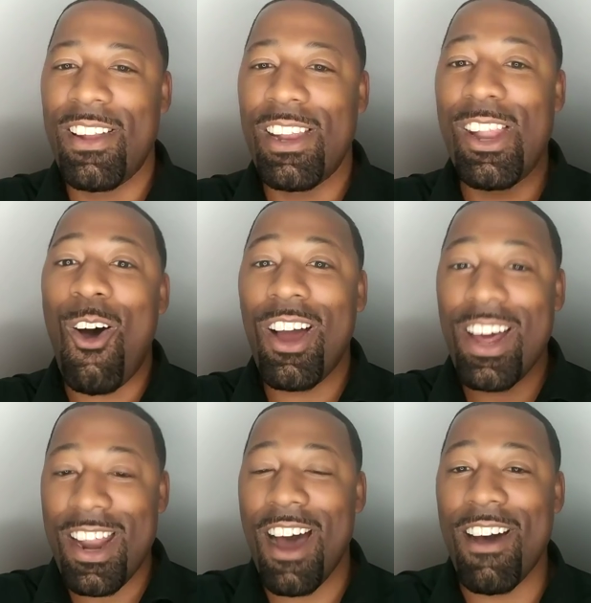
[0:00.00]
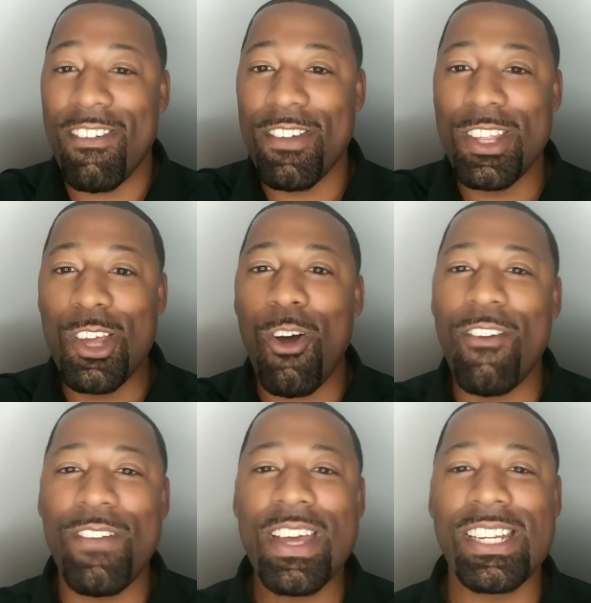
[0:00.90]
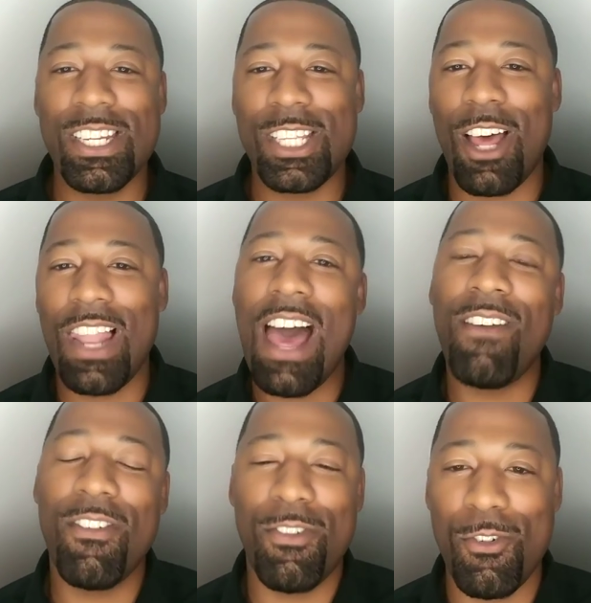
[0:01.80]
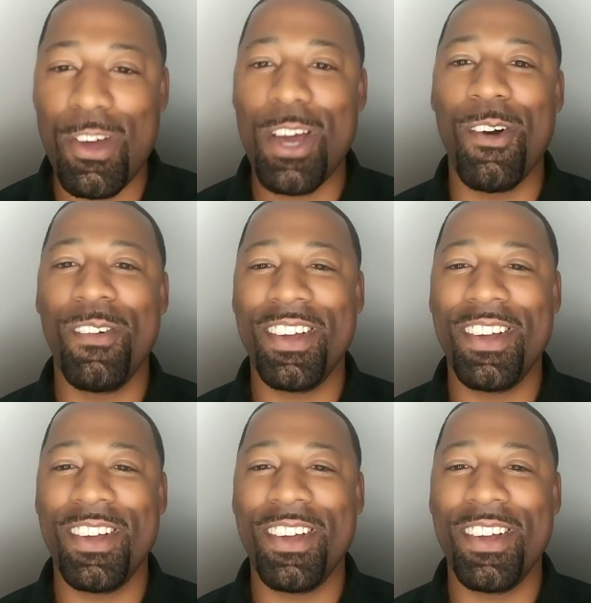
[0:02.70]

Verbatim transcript: long enough, you'll eventually start laughing for real.